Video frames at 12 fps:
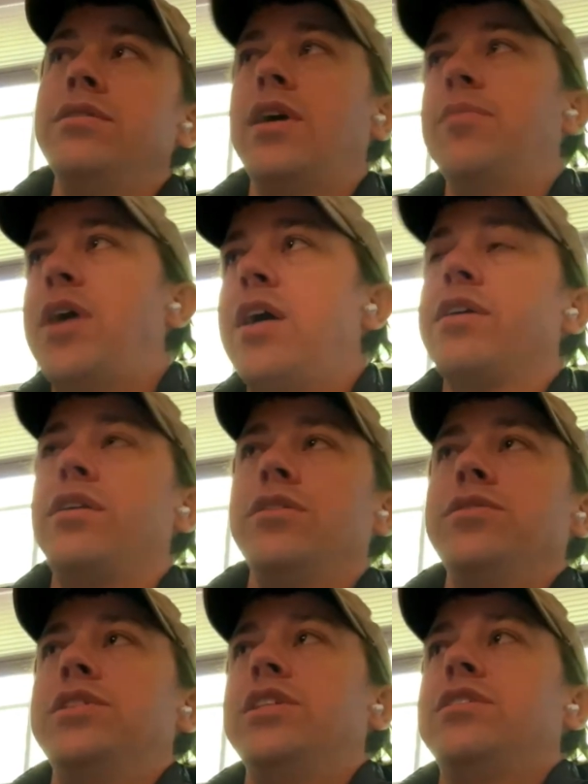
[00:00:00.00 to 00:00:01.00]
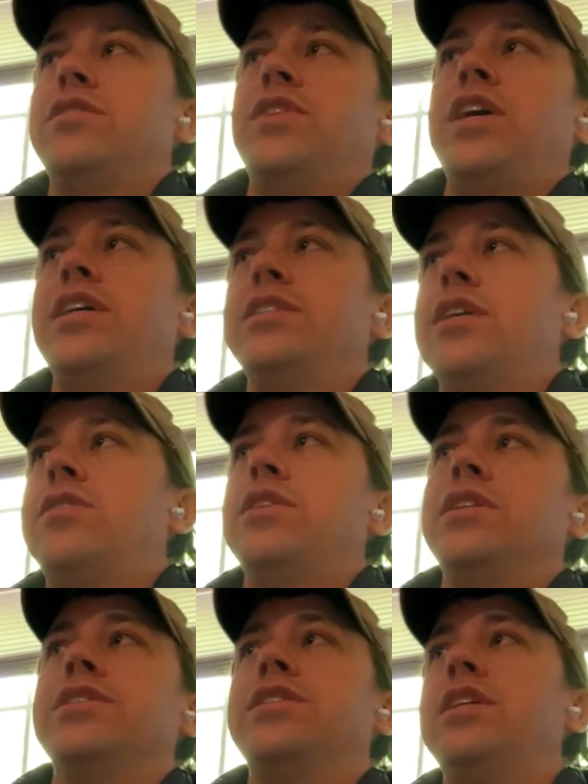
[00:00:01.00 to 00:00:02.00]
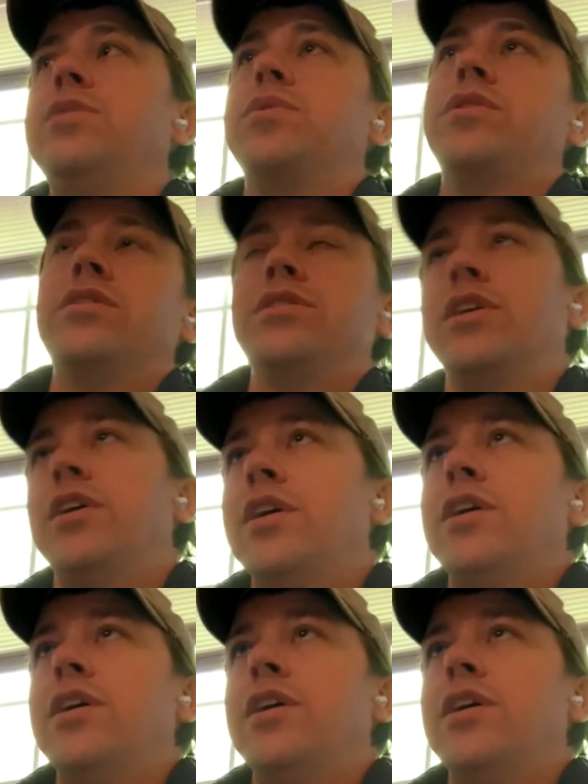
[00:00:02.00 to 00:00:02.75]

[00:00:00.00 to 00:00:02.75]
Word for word: I'm not going to lose this device. I don't need the seed words.